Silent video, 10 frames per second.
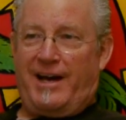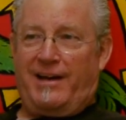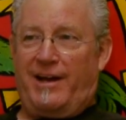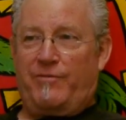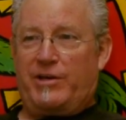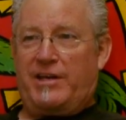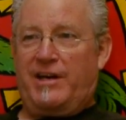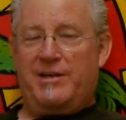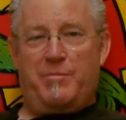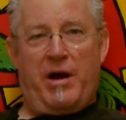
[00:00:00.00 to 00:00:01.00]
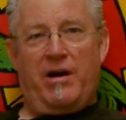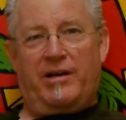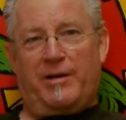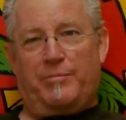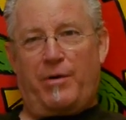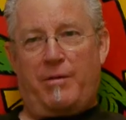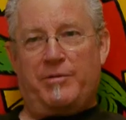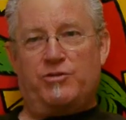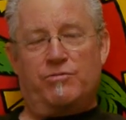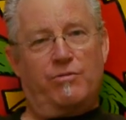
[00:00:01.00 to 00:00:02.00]
every kid in America probably
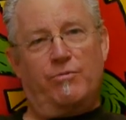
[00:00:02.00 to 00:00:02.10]
drew